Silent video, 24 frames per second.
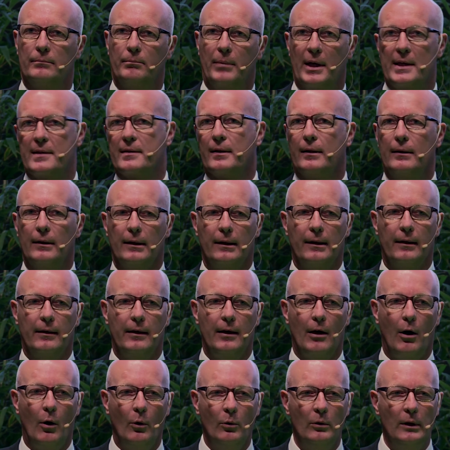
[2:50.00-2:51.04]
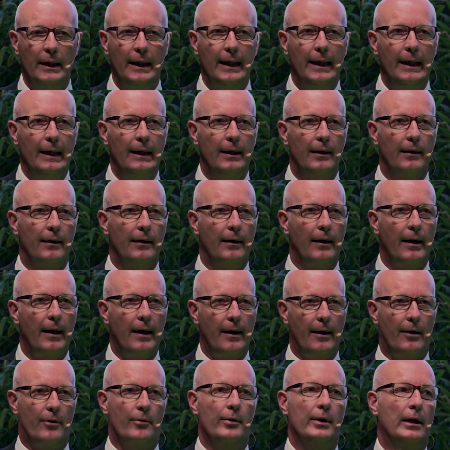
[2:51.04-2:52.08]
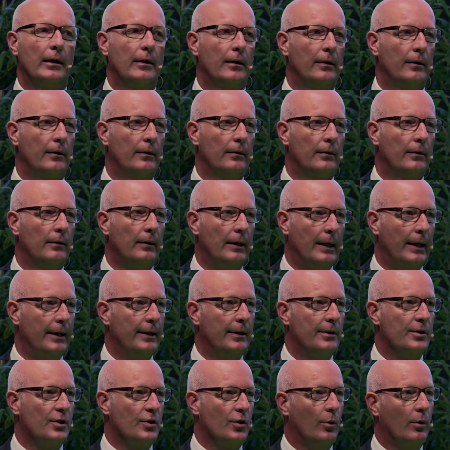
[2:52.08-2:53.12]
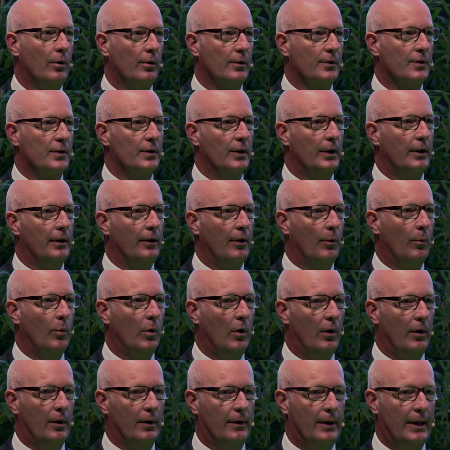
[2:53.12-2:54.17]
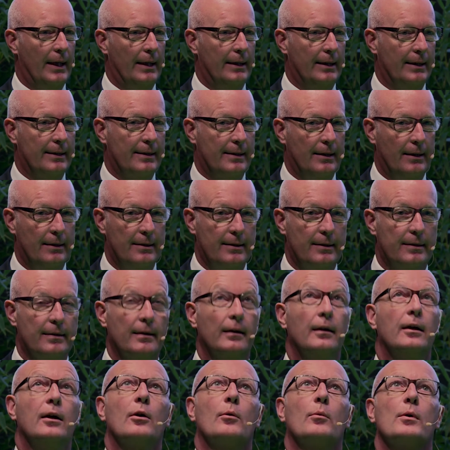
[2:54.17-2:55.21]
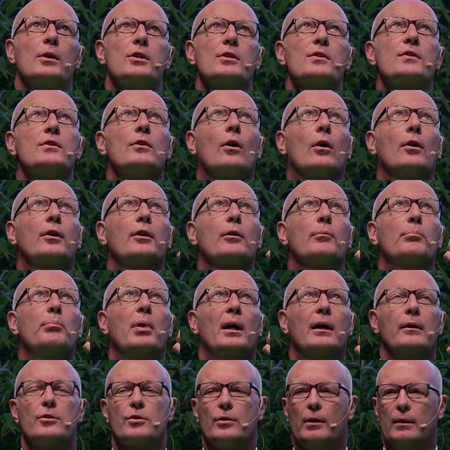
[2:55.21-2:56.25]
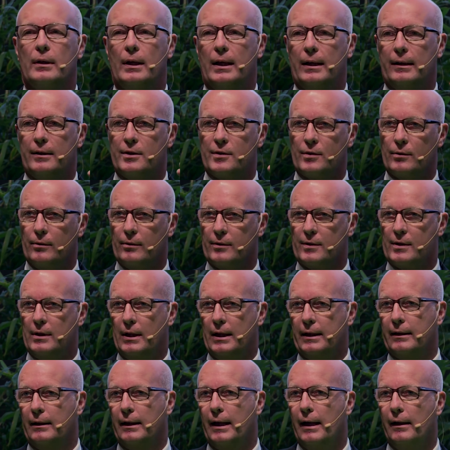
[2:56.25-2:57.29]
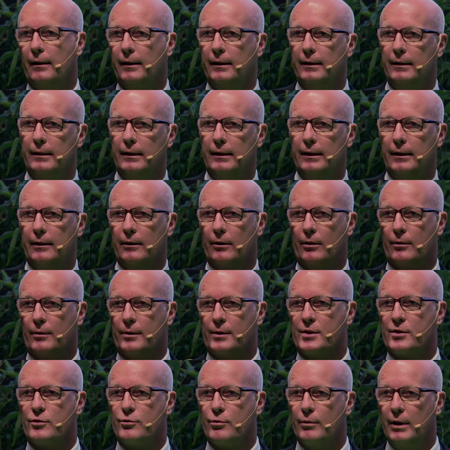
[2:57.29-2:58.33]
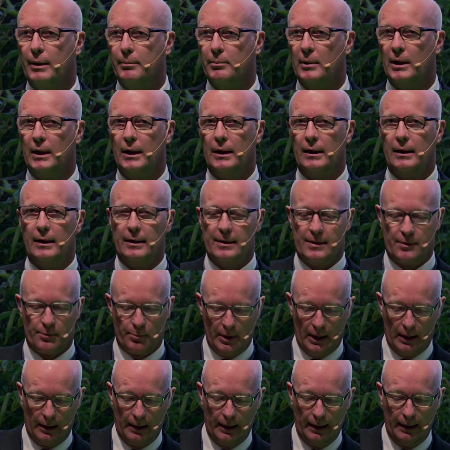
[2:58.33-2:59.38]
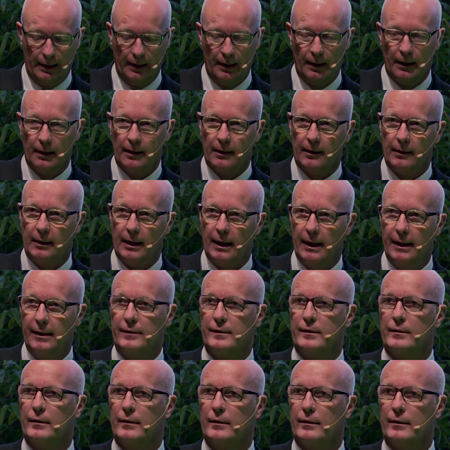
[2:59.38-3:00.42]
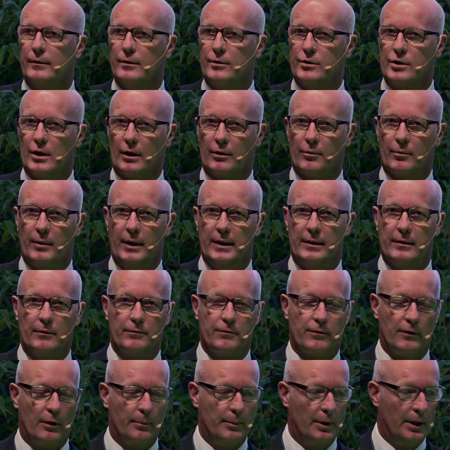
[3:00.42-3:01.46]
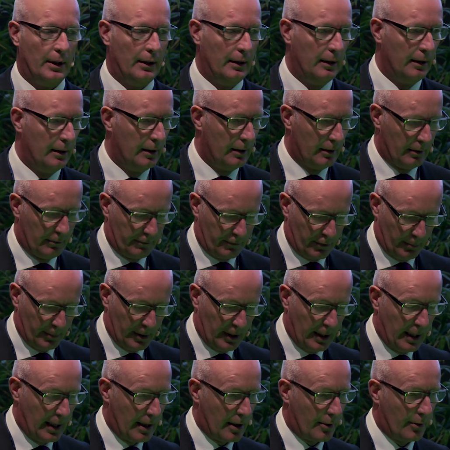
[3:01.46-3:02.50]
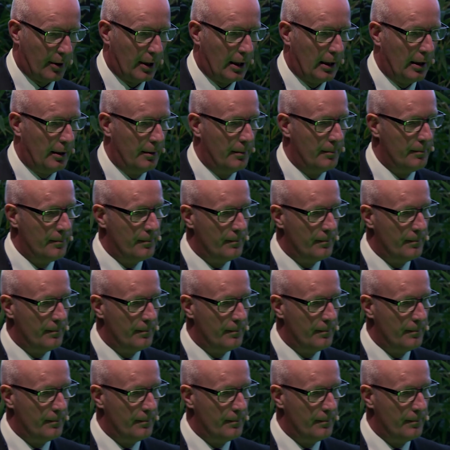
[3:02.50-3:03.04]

Basically the only area light source in the world that exists, which is not a punctual light source like an LED or a strip. It's really light generated from an, from an area.